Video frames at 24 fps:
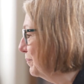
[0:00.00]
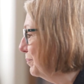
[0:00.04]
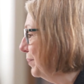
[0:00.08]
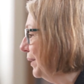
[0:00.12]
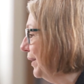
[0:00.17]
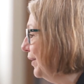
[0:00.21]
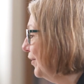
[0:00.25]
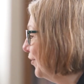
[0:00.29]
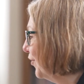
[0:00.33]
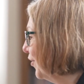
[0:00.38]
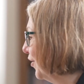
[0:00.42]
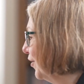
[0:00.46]

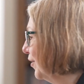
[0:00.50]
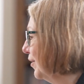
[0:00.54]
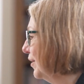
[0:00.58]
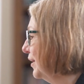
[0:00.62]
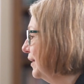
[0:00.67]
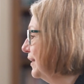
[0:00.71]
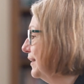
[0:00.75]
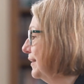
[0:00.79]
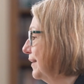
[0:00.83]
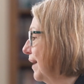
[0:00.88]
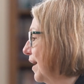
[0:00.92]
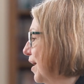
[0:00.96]
Peter
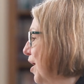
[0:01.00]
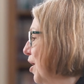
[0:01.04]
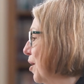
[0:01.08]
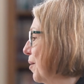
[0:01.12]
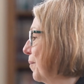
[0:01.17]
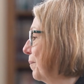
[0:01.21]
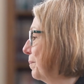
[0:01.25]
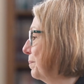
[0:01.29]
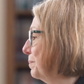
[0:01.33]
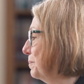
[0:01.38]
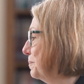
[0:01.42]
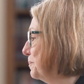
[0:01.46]

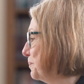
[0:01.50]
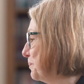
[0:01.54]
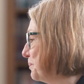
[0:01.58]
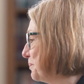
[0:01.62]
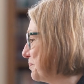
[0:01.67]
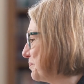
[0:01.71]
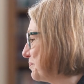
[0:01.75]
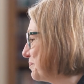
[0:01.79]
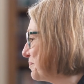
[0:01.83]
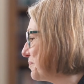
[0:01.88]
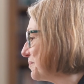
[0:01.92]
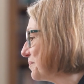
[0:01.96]
um,
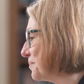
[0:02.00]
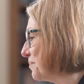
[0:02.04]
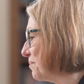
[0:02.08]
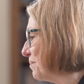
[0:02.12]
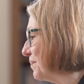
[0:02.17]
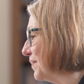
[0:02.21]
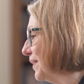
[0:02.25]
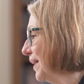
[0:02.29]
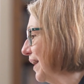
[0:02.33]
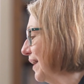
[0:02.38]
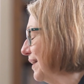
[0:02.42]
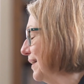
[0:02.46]

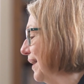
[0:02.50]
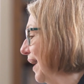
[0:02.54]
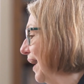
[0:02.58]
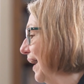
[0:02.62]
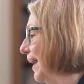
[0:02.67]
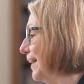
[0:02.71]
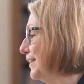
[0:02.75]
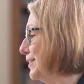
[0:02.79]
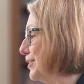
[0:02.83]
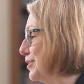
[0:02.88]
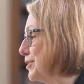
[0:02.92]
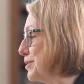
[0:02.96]
uh,
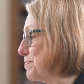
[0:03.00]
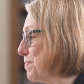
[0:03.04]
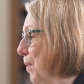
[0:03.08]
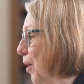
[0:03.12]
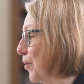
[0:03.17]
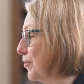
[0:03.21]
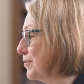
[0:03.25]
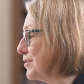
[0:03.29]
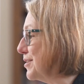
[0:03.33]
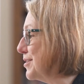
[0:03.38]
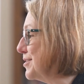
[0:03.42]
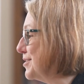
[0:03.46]

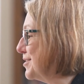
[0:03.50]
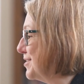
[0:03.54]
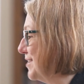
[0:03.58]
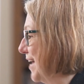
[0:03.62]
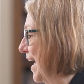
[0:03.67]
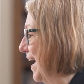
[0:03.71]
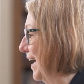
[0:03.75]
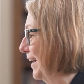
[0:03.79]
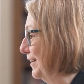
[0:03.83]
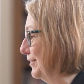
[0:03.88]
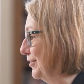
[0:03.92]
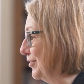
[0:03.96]
disposes,
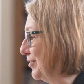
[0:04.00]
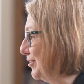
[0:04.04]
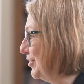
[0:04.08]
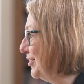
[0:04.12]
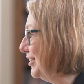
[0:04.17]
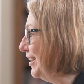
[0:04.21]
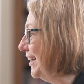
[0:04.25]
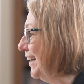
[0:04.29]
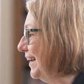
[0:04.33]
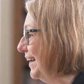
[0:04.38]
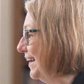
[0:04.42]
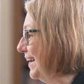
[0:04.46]
and
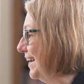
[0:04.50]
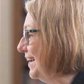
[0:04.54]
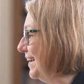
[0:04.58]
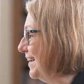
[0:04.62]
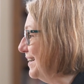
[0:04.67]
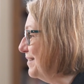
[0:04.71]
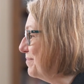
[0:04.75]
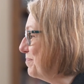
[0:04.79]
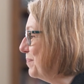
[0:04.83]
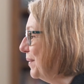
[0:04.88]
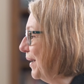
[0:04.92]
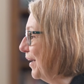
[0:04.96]
she
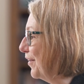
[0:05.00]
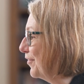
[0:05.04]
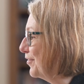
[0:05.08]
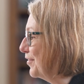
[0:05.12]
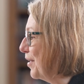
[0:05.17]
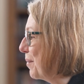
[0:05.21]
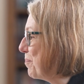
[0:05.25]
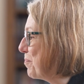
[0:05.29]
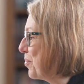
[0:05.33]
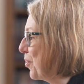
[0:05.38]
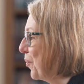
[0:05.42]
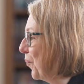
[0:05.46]
picks
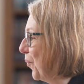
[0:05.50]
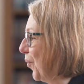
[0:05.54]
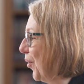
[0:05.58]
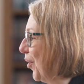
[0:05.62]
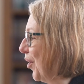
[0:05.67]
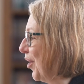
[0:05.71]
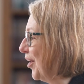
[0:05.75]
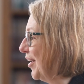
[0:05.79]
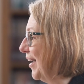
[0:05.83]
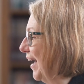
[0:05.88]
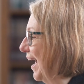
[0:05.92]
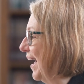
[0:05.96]
up the
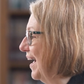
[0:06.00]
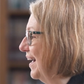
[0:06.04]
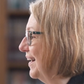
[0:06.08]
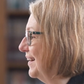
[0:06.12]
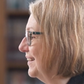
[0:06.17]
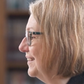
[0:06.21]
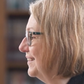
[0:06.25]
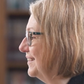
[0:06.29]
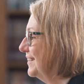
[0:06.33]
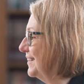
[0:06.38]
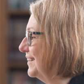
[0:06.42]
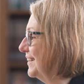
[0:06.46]
work
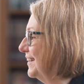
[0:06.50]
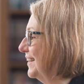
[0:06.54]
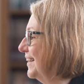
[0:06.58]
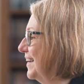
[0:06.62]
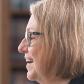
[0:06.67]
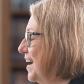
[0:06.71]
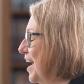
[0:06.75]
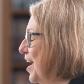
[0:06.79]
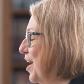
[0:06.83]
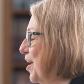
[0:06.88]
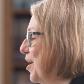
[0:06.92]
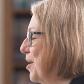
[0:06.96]
and
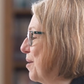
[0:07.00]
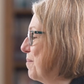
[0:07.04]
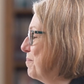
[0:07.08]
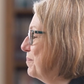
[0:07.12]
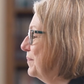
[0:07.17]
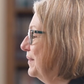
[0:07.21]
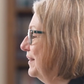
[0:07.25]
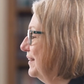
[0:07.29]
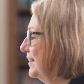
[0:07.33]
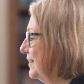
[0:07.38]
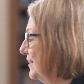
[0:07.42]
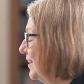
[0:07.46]

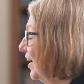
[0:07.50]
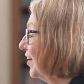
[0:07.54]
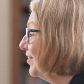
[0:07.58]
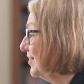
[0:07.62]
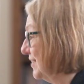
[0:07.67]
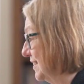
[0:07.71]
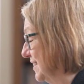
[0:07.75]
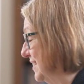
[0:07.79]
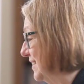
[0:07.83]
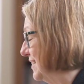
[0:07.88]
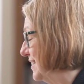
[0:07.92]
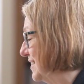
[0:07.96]
um, does
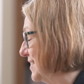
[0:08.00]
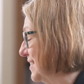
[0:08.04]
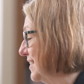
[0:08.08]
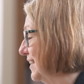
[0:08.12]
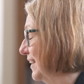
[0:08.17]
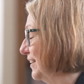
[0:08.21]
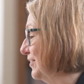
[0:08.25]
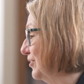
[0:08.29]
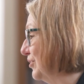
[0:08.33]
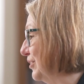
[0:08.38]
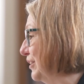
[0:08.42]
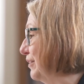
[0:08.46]
it.
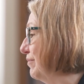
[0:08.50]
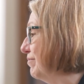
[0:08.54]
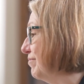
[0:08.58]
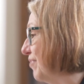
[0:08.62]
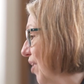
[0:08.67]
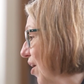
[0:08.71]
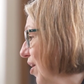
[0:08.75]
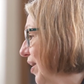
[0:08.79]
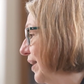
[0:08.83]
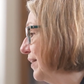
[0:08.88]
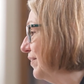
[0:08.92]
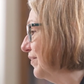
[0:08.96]
She
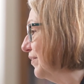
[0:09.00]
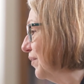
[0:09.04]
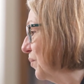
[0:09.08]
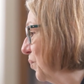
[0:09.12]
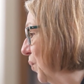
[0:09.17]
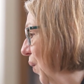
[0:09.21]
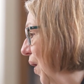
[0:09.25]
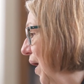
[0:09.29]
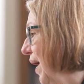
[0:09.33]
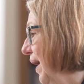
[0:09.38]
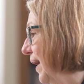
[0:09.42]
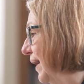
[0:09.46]
finds a
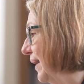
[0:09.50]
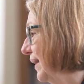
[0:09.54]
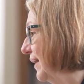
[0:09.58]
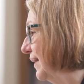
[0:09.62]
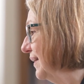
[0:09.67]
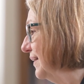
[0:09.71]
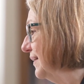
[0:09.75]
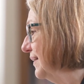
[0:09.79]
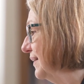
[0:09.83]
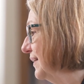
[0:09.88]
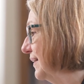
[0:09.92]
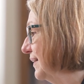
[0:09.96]

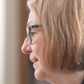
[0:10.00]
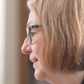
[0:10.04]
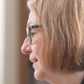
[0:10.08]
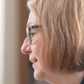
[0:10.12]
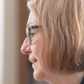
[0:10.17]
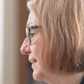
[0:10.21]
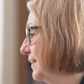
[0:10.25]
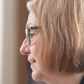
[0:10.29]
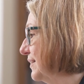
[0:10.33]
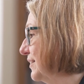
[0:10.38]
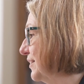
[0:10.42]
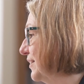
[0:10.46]
way
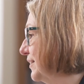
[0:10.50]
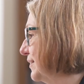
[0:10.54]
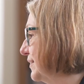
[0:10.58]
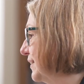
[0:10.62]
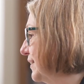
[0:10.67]
to